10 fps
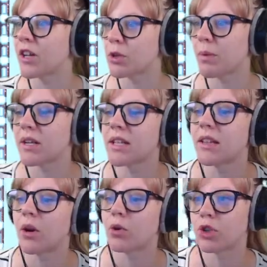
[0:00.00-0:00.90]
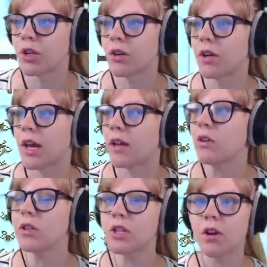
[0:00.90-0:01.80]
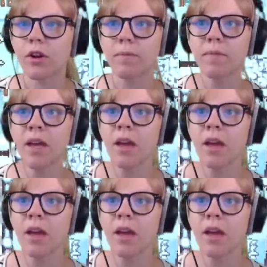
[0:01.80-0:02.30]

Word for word: fish, but it's in the ocean. Okay, good to know.